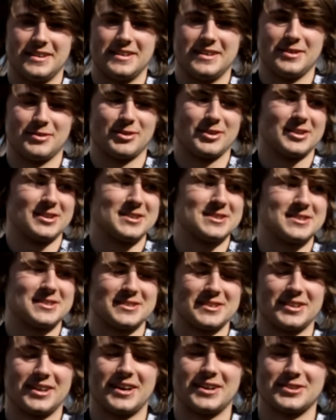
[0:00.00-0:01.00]
it releases
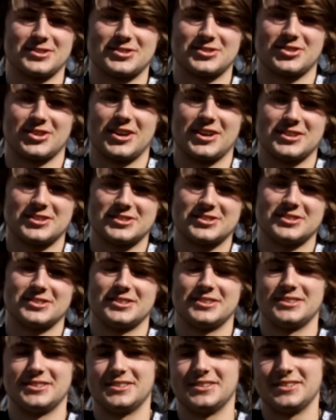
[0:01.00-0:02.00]
a lot of stress
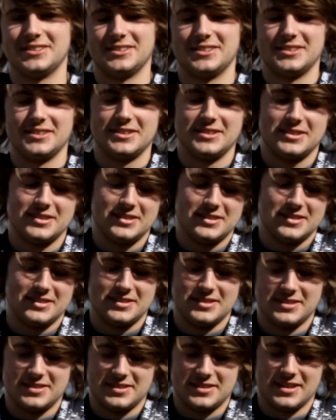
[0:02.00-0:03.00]

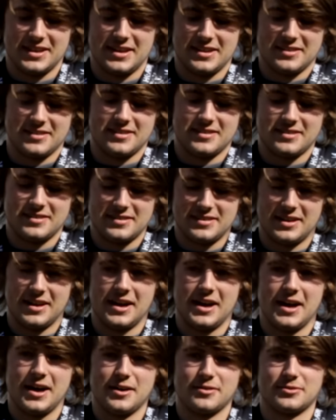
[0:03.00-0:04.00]
that I
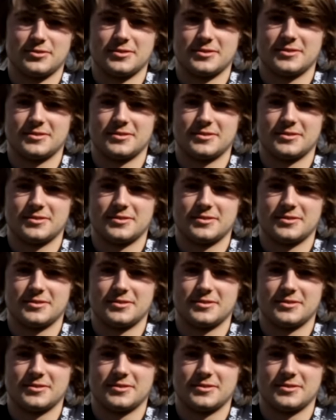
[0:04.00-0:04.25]
have.